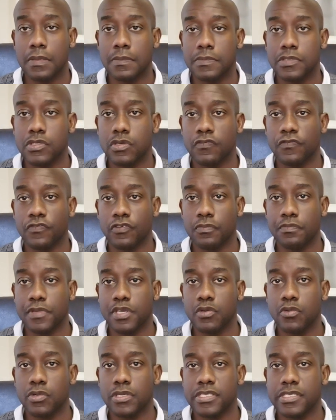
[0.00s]
So from
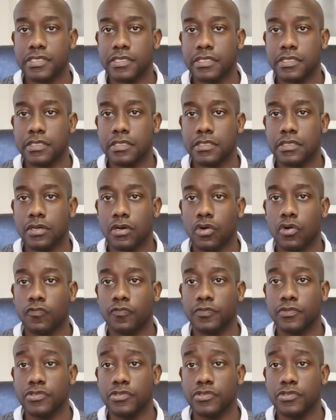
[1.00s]
me, Kwesi, hope